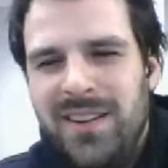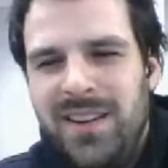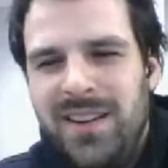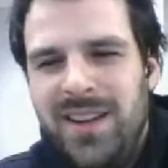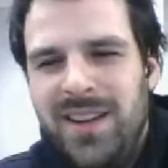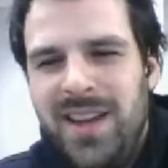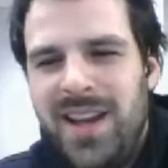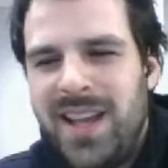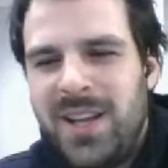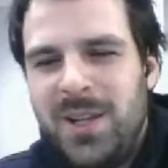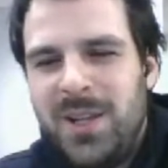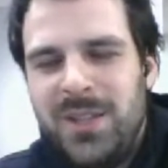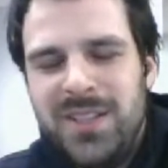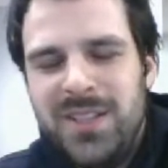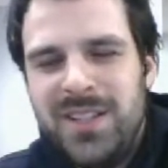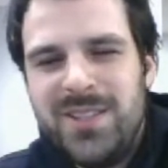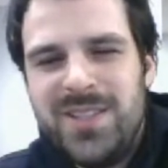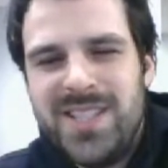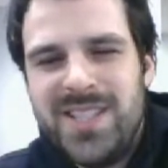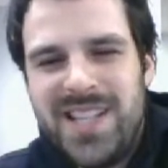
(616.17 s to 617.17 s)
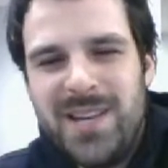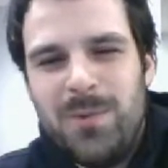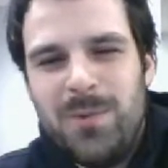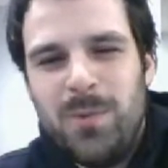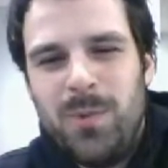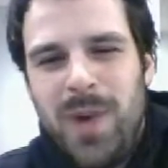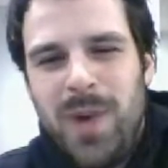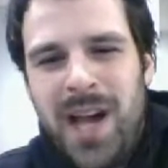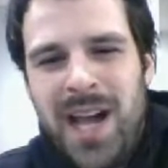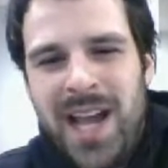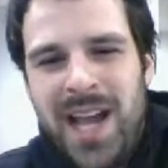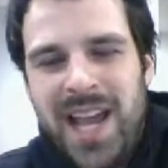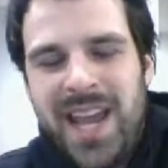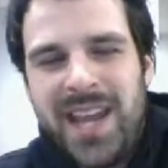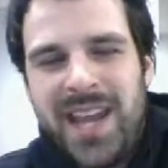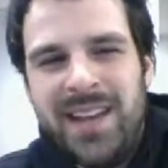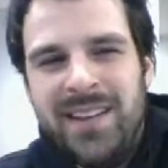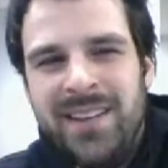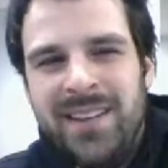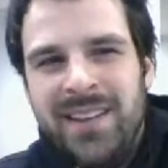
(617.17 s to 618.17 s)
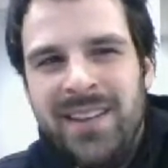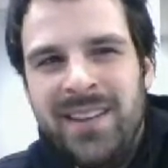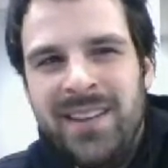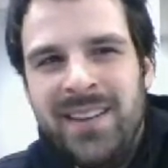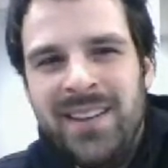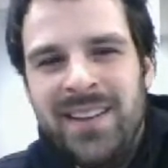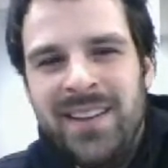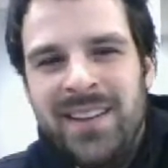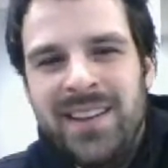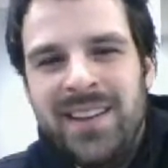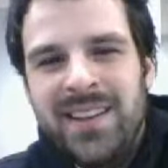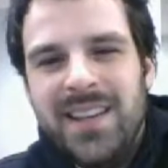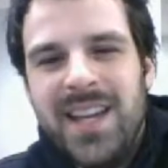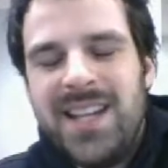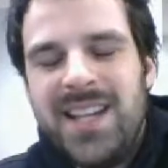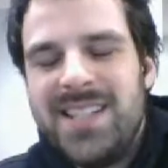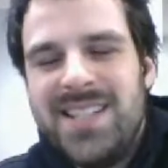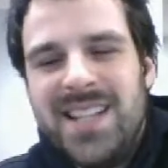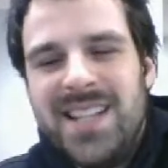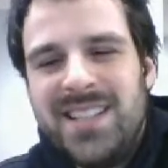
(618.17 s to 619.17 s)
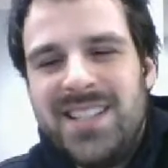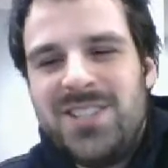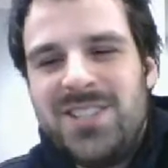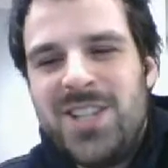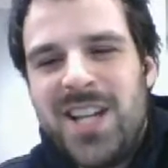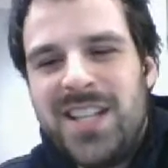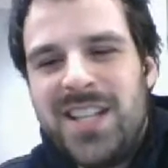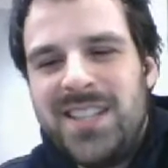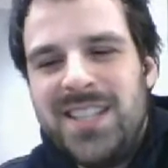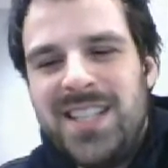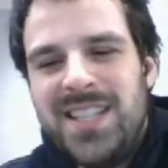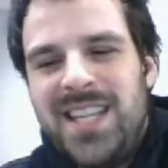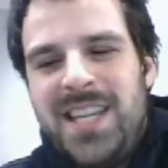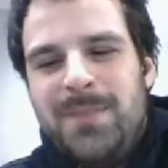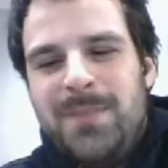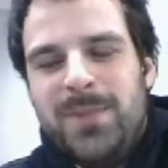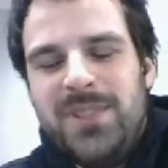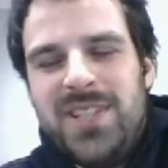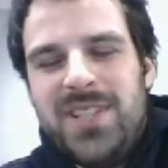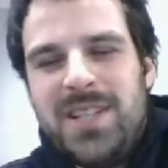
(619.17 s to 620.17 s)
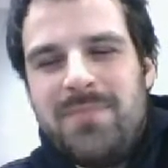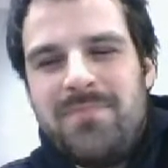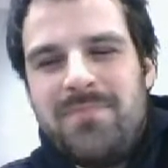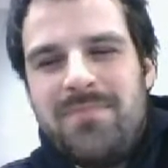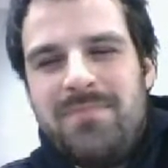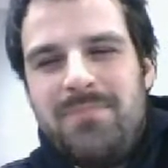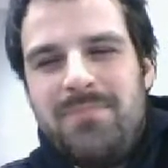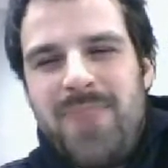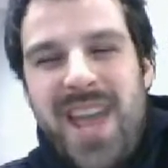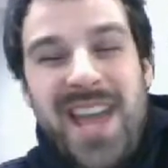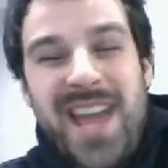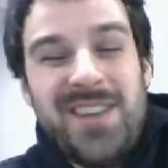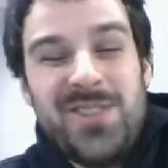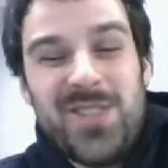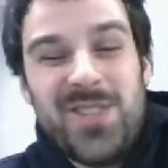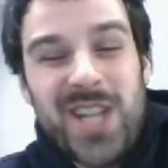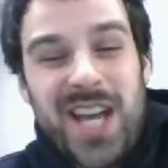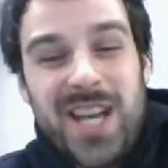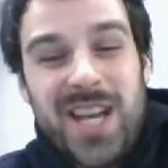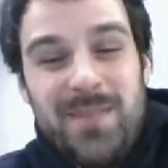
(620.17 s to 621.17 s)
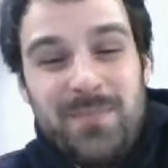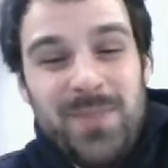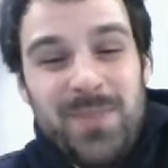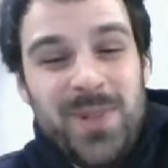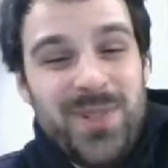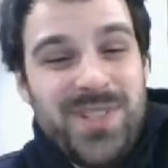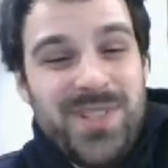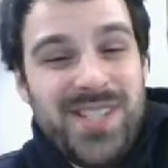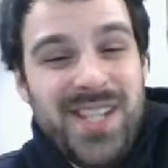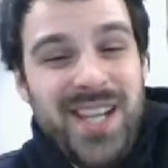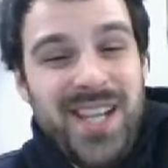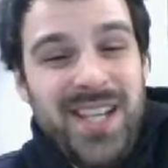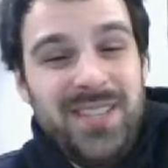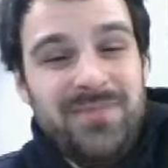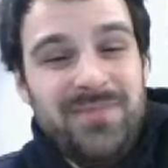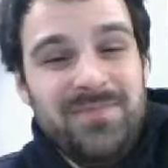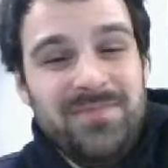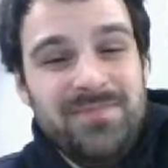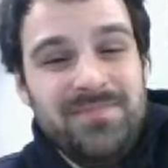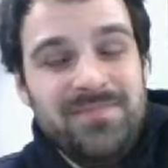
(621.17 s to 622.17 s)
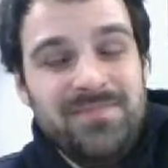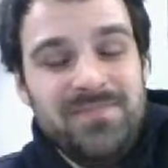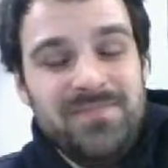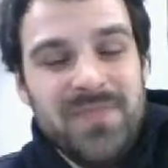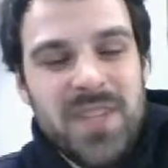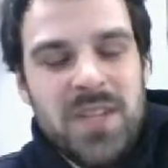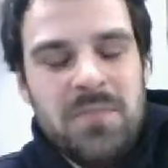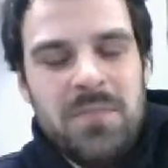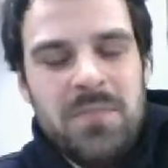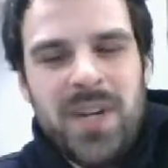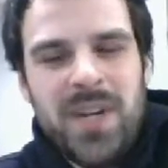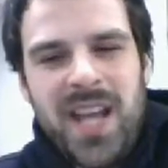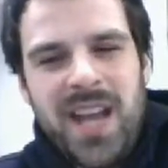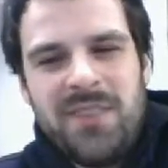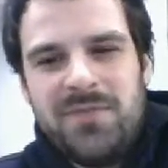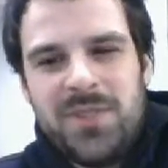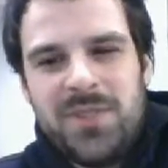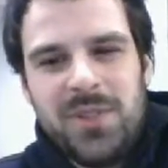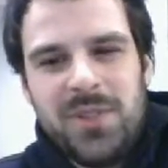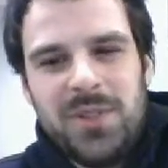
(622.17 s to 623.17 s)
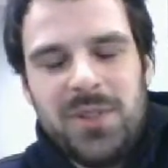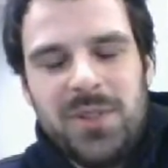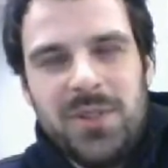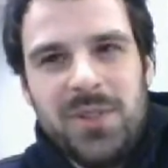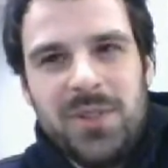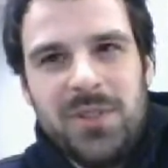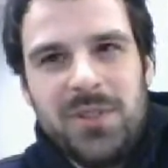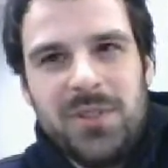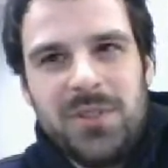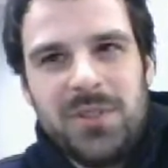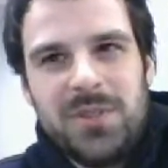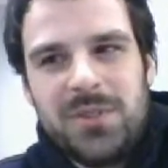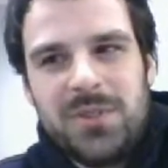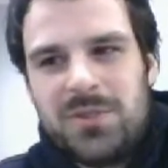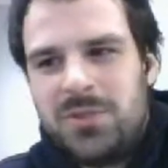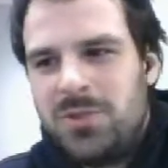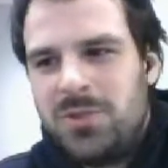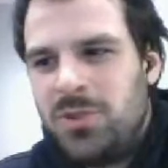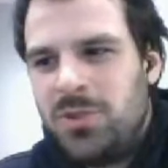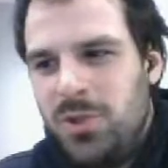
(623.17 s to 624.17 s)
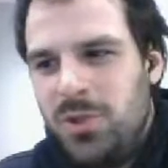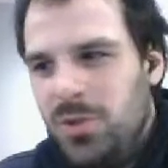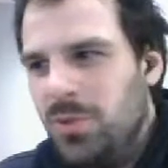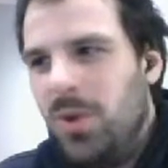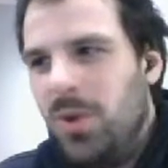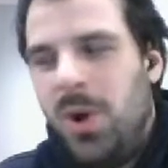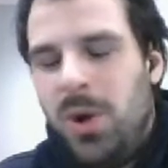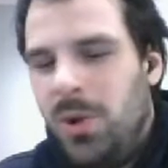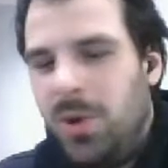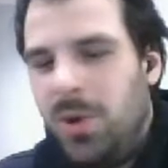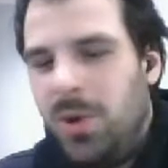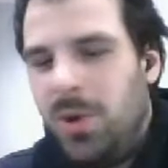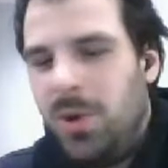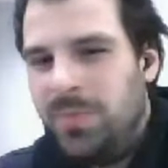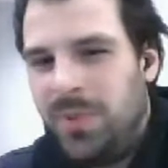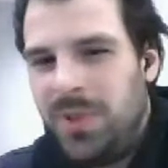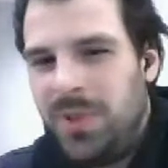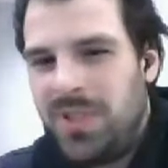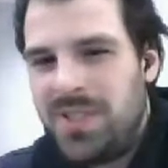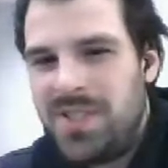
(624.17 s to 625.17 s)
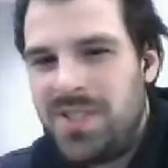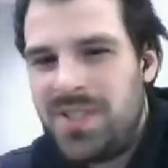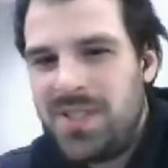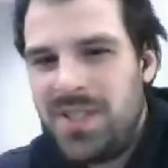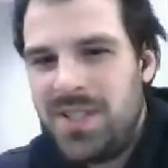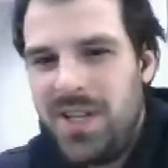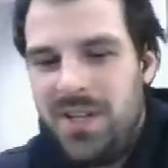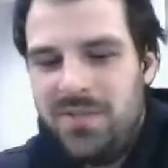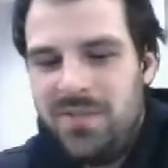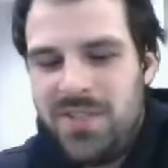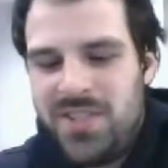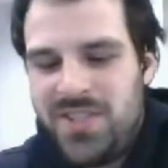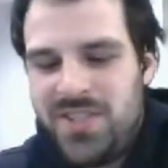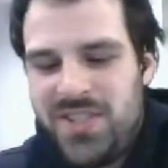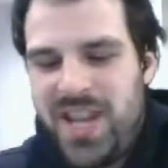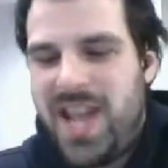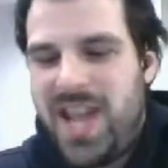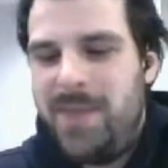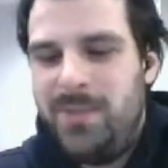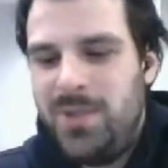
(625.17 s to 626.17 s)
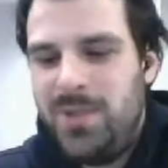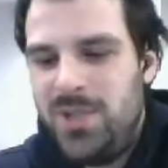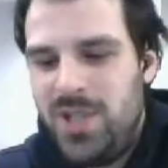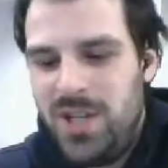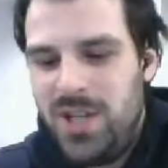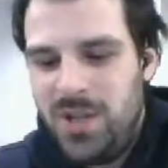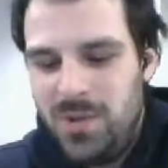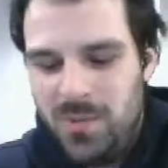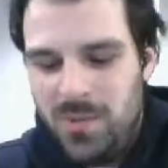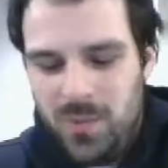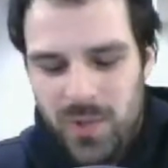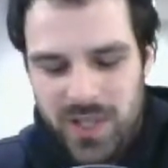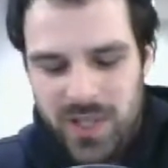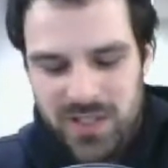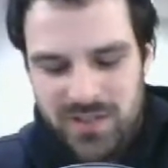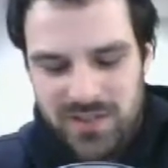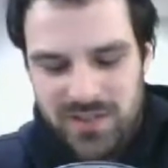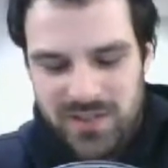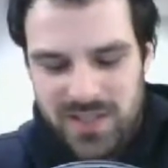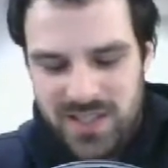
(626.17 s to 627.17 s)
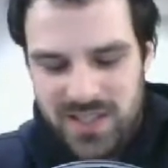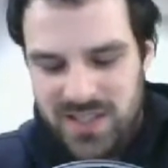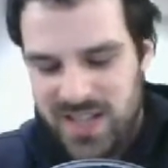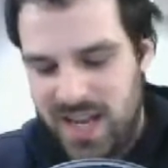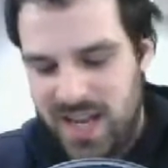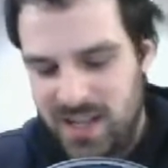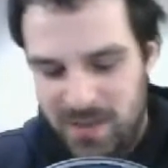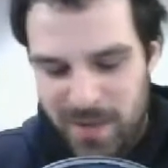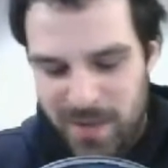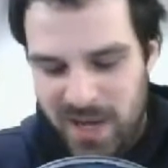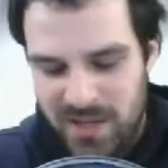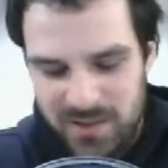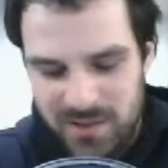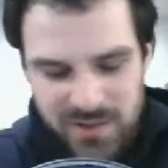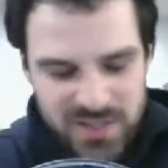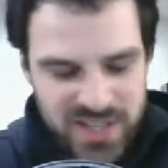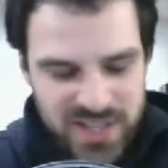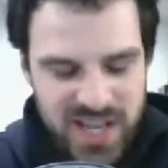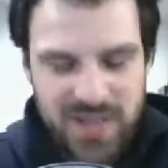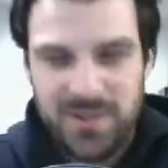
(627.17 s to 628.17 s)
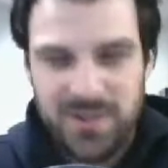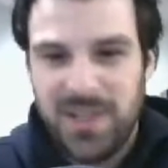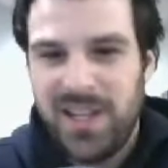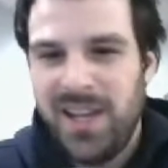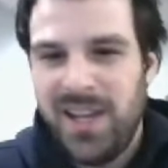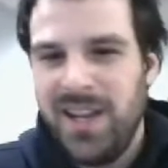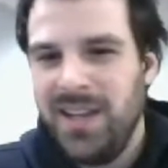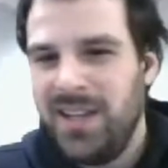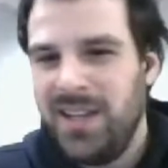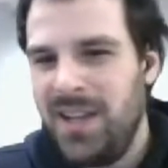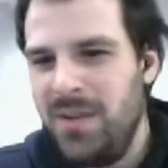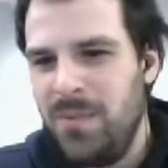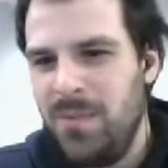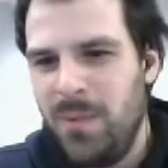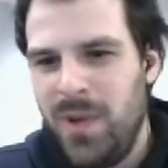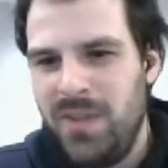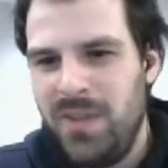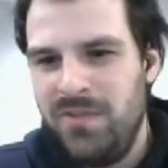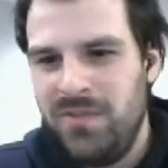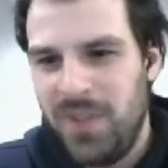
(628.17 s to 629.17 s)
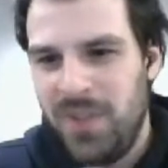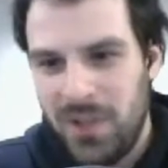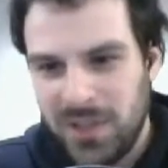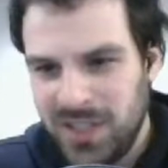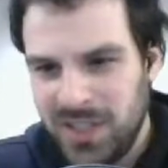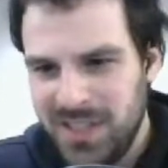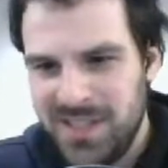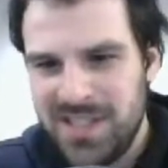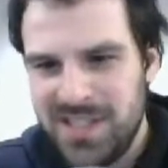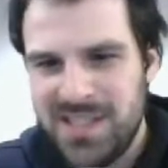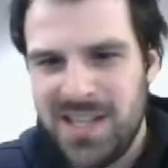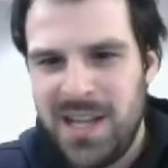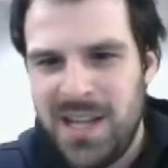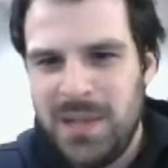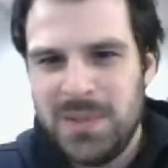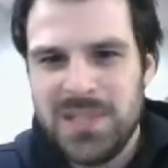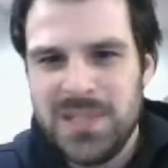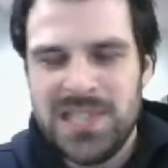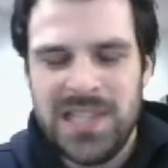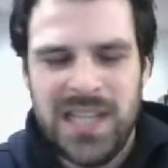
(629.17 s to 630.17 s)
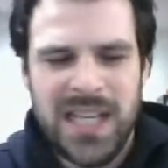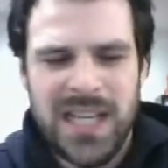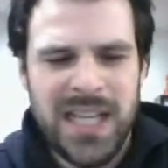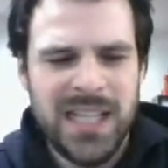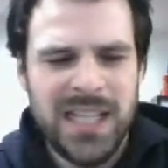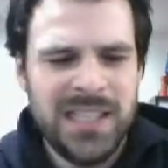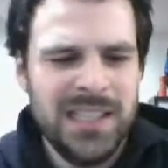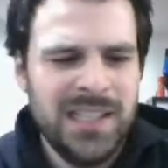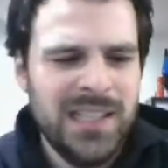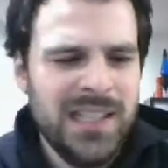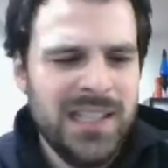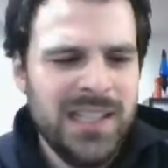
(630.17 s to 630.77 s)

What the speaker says: And I couldn't understand why. And it's not that Jonathan Keeble did a bad job per se, but after 2 whole books of establishing what the salamanders sound like and what Vulcan sounds like